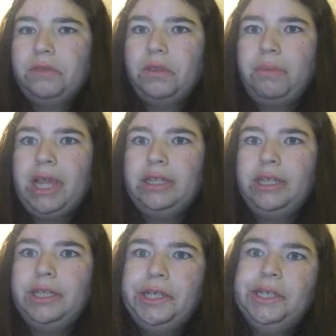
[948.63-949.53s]
the past
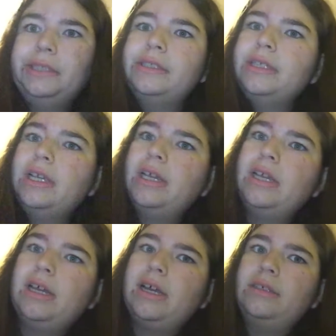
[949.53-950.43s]
6 years.
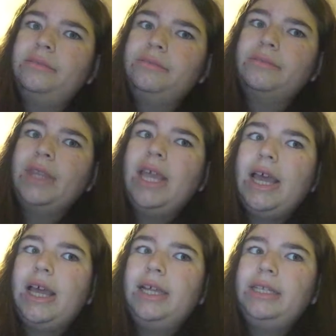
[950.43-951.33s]

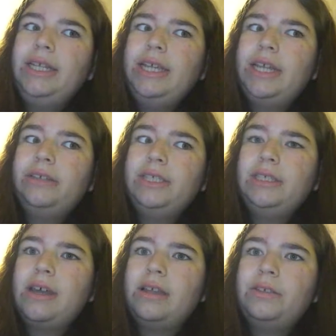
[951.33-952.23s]
I like Henry's
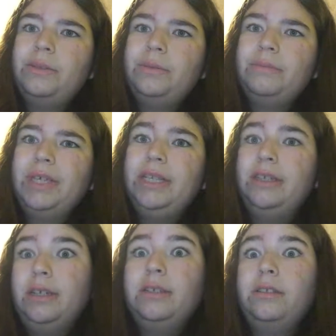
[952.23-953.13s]
costume. It
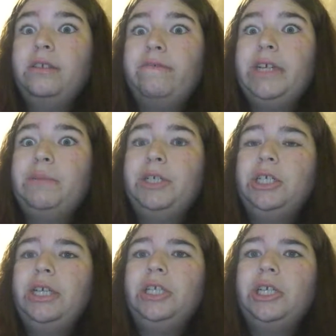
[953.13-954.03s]
does look very
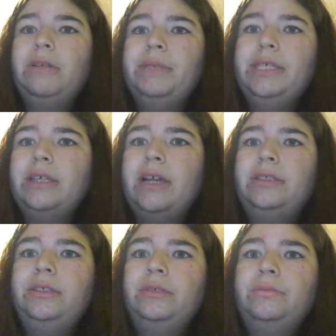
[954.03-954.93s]
much like Charming's
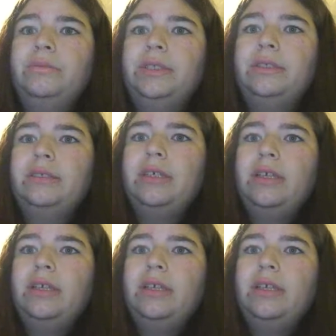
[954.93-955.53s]
costumes.